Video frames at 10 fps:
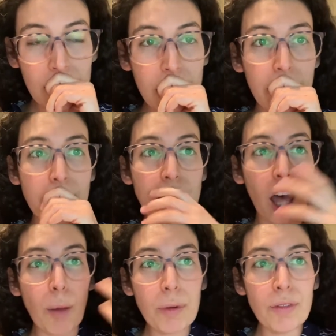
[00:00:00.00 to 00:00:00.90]
Now, on
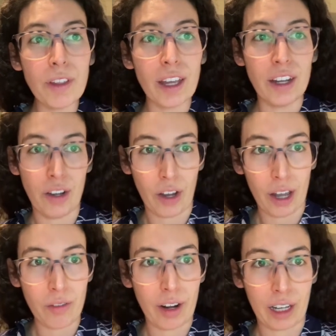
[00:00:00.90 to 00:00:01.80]
top of the
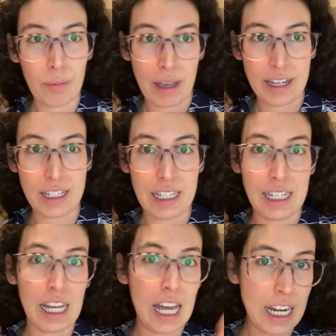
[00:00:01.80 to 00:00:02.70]
not
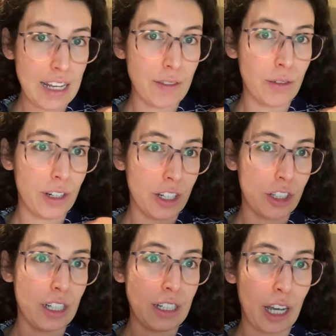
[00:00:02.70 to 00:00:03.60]
recommended uneven
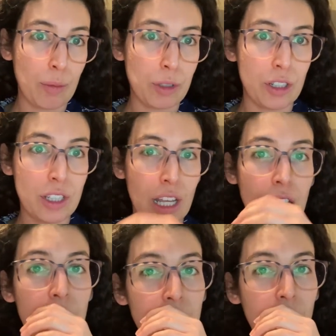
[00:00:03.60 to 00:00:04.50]
reduction in diopters,
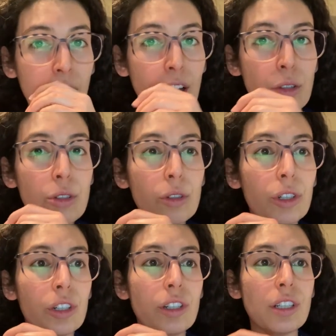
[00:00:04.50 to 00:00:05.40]
I also
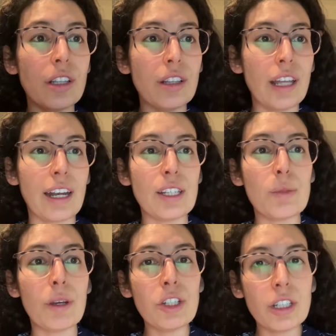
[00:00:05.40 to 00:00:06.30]
learned that
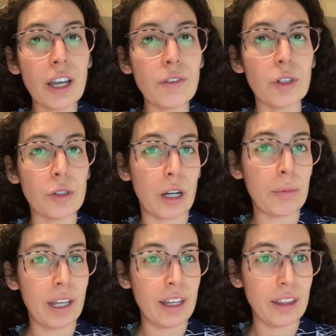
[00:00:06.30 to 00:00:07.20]
especially after a drop
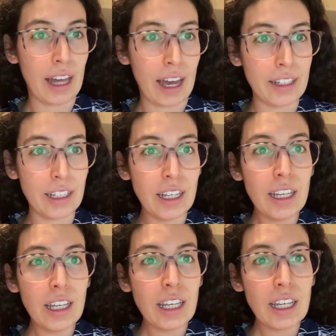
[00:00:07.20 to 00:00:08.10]
like that,
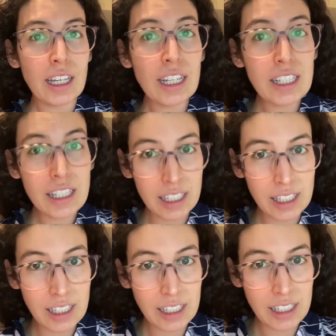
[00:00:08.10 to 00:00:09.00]

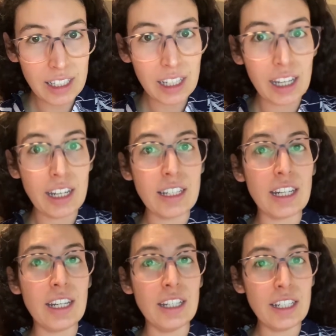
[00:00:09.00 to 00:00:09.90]
consistent and
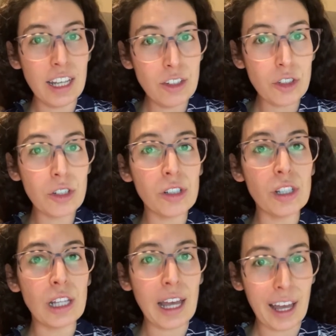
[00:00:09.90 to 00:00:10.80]

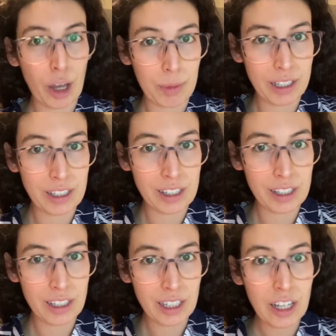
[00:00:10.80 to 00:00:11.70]
intentional
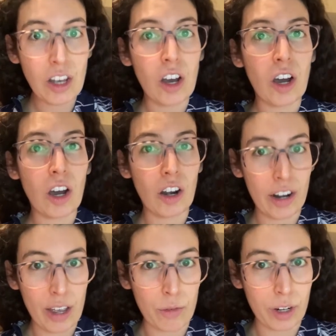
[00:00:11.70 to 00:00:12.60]
habits are
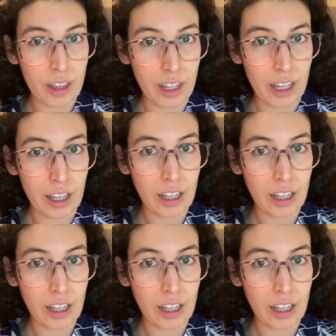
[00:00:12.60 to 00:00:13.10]
everything.